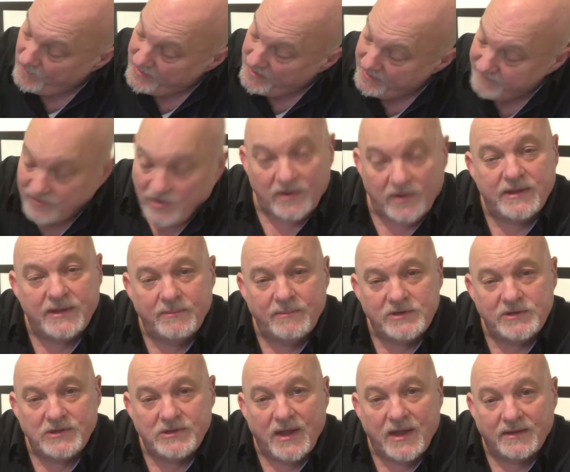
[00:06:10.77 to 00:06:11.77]
I've got an
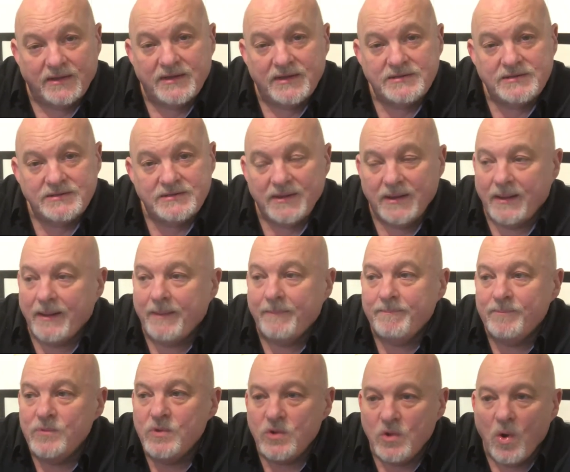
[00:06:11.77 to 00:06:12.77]
image like this,
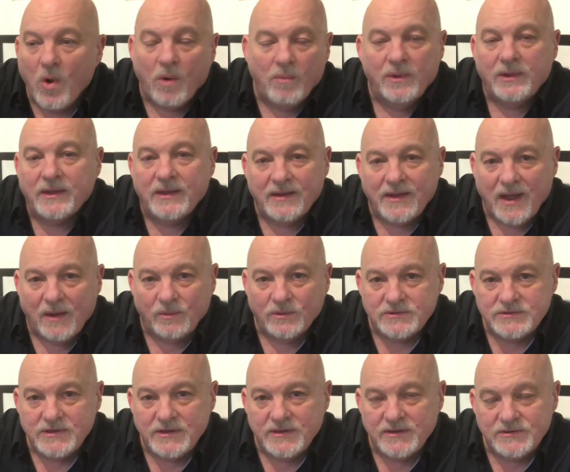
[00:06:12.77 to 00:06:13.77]
normally I will
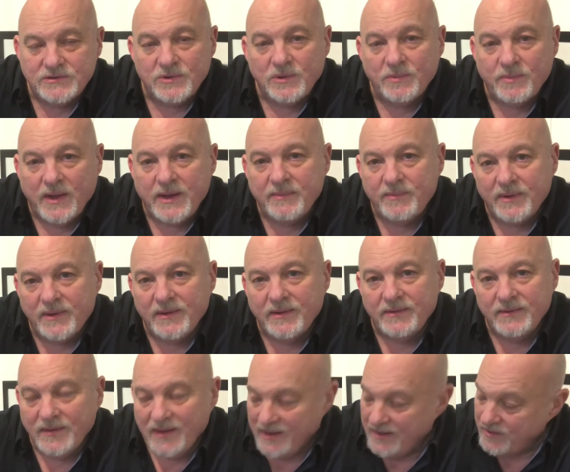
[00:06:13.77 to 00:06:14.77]
turn to a paper
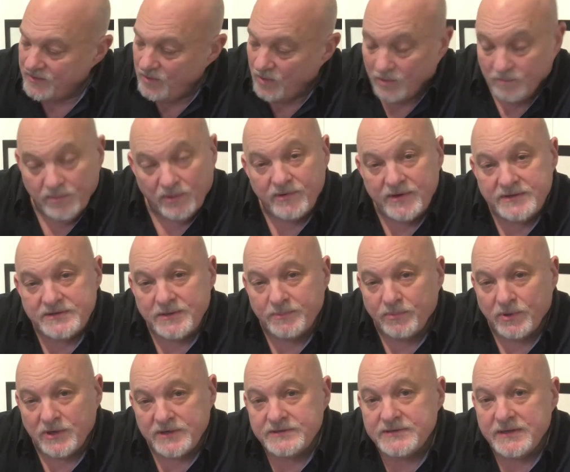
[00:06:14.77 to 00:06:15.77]
called Barita
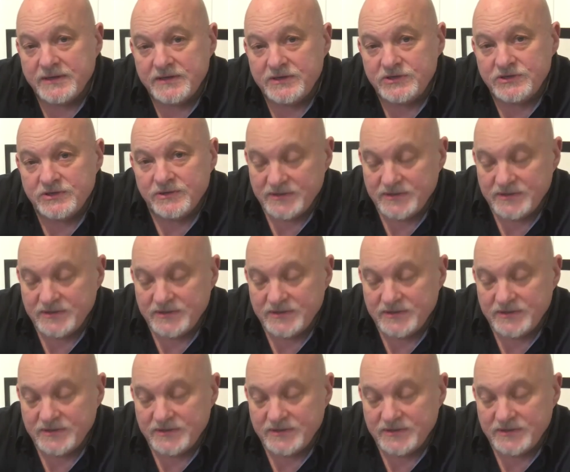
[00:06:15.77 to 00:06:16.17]
Prestige.